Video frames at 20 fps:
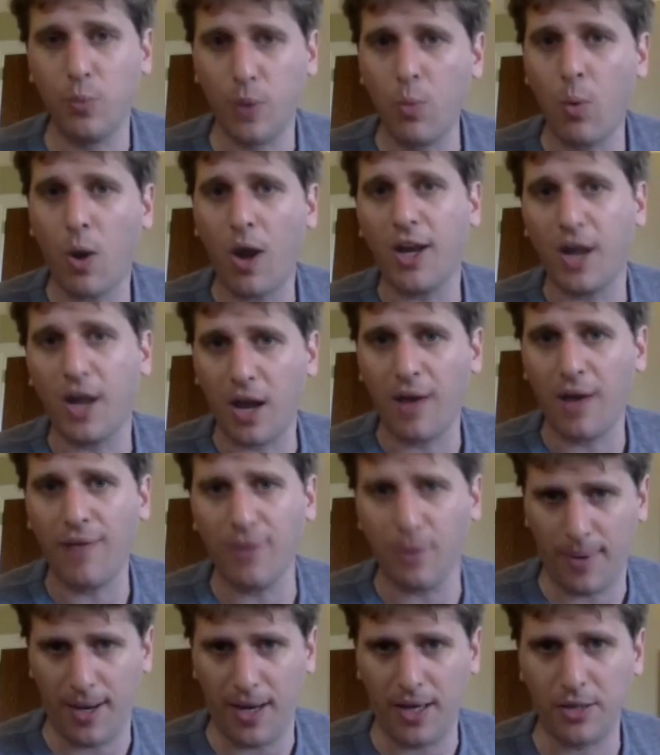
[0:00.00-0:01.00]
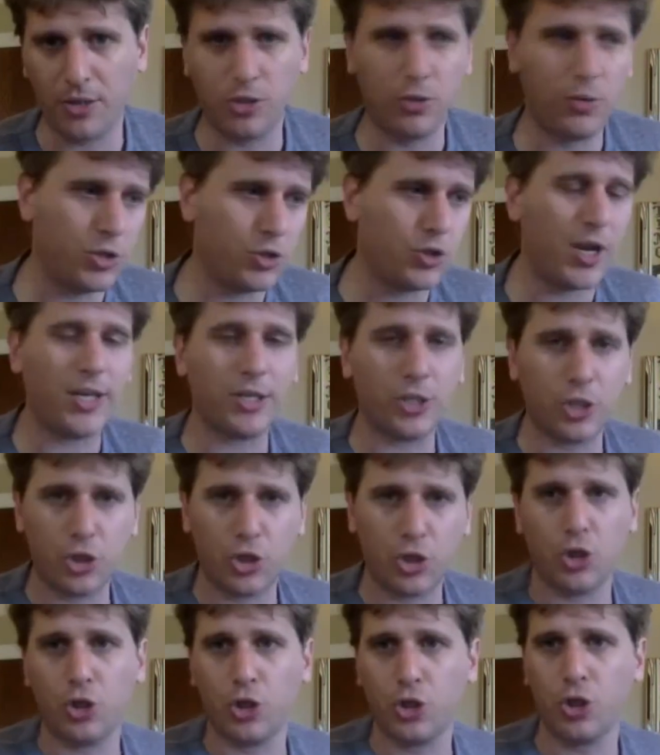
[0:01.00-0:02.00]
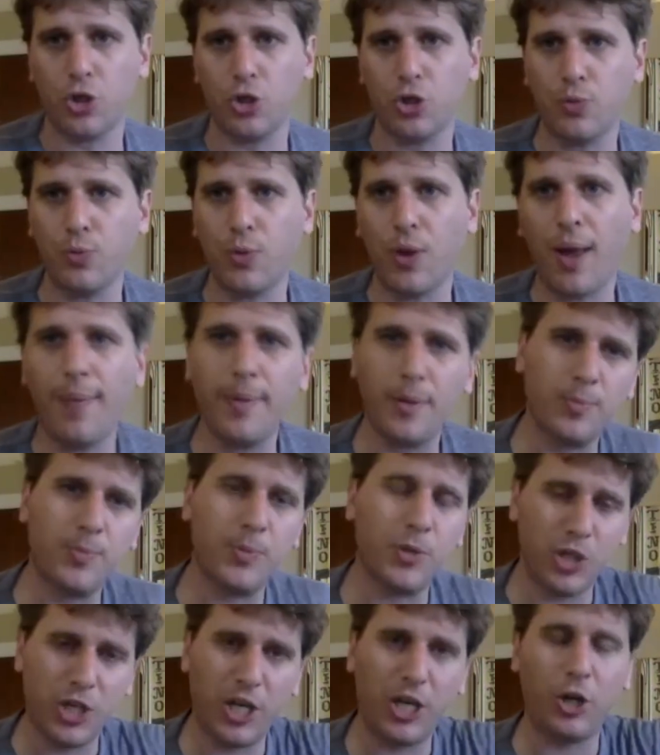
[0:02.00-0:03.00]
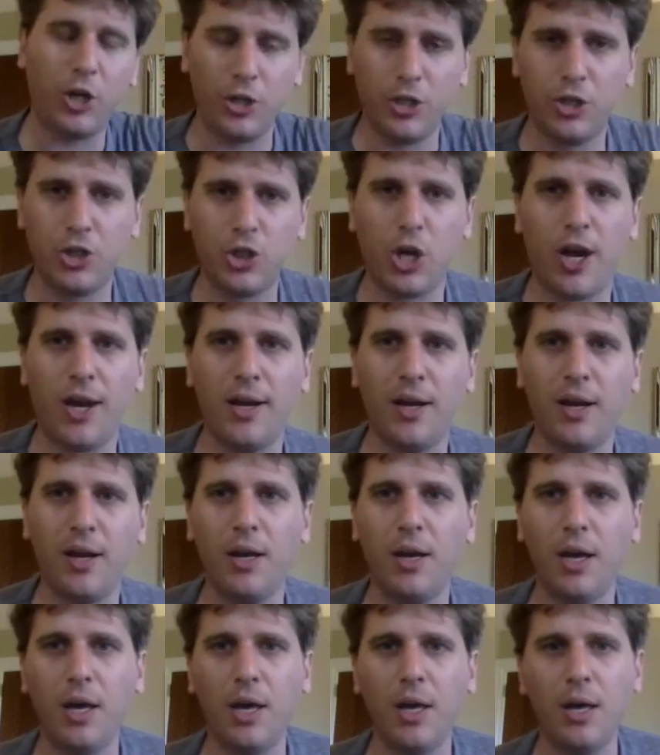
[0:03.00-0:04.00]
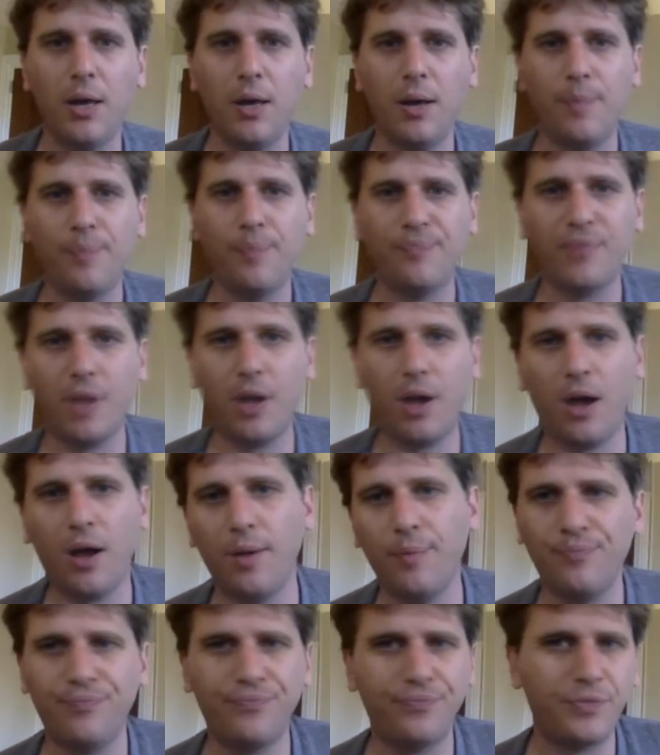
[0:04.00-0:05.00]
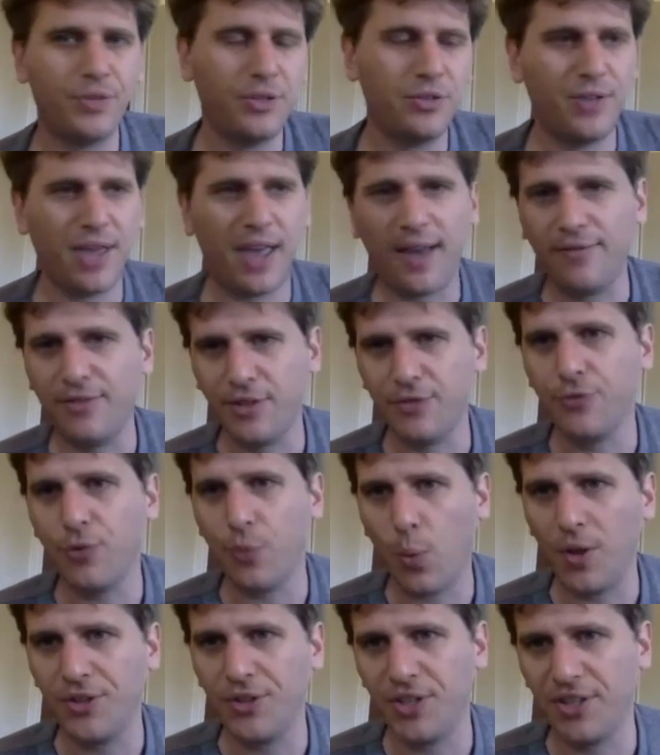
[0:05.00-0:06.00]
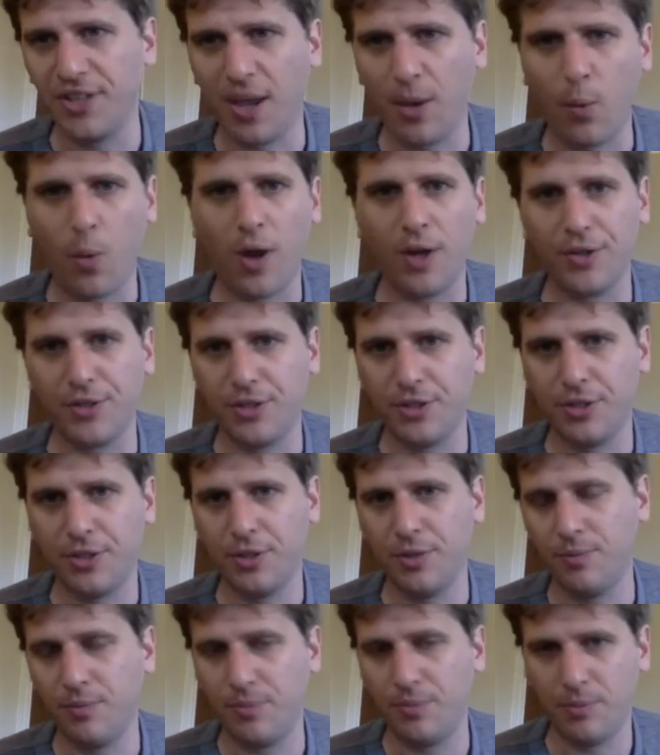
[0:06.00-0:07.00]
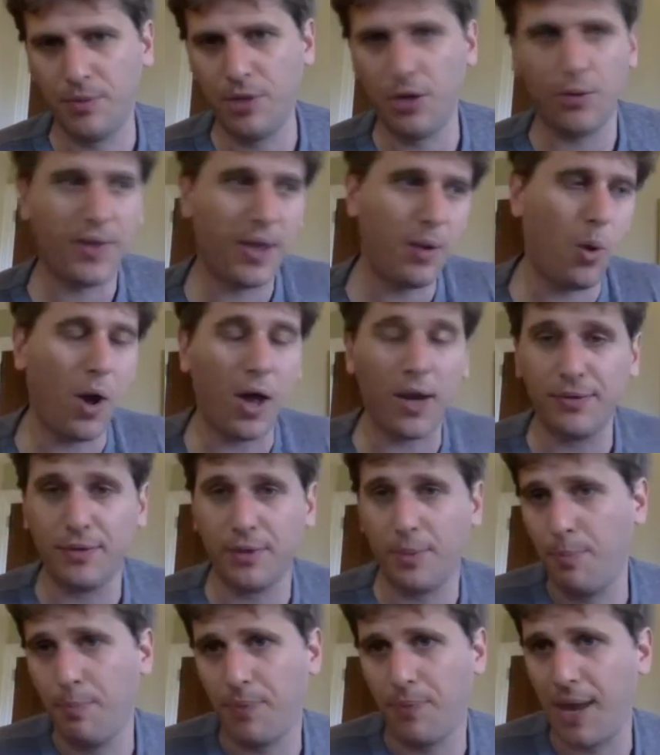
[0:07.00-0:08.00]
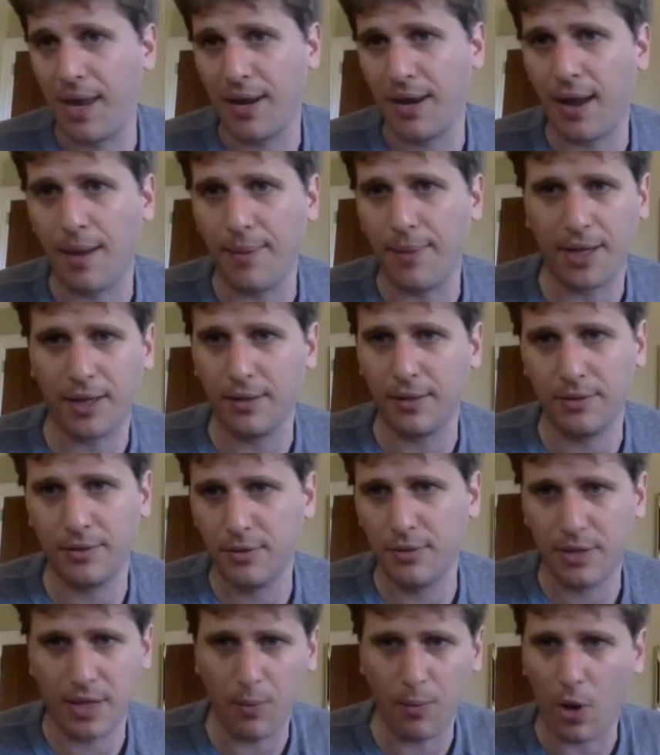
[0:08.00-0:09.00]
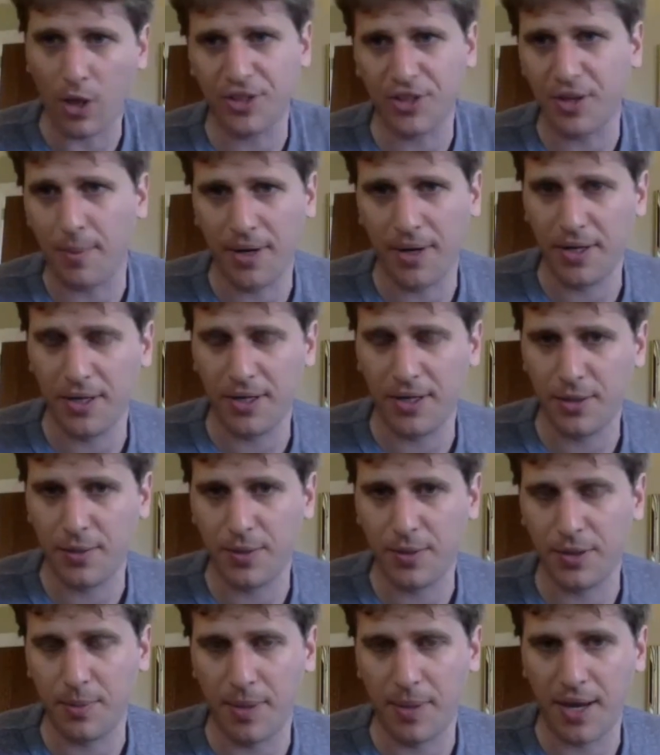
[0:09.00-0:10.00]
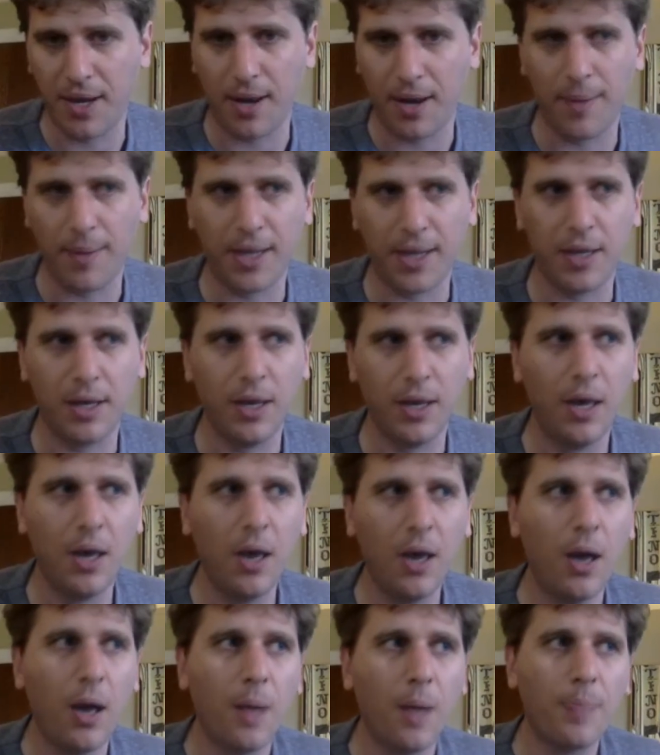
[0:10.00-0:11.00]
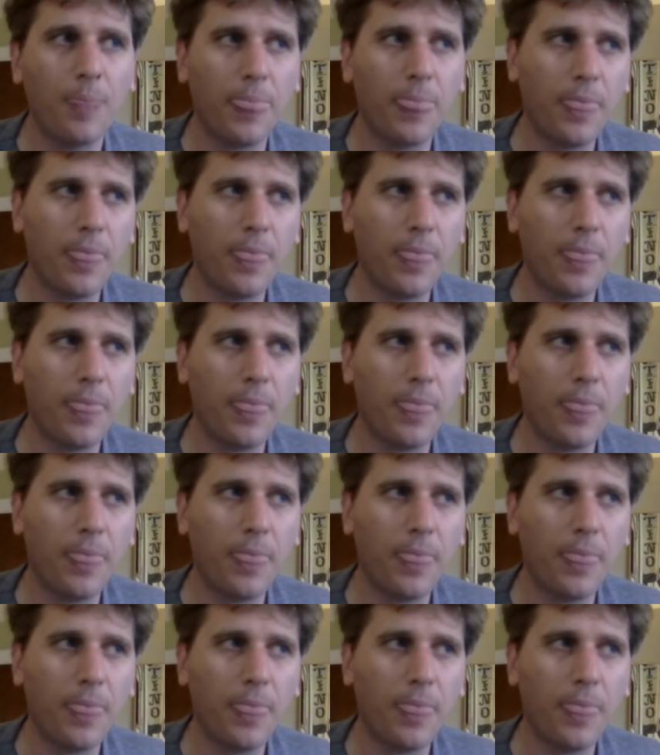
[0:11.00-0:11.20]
We want a government to address certain social problems, particularly China. Um, they have different ones that they want to, you know, they want the pandemic. They want somebody to deal with the pandemic. Hmm.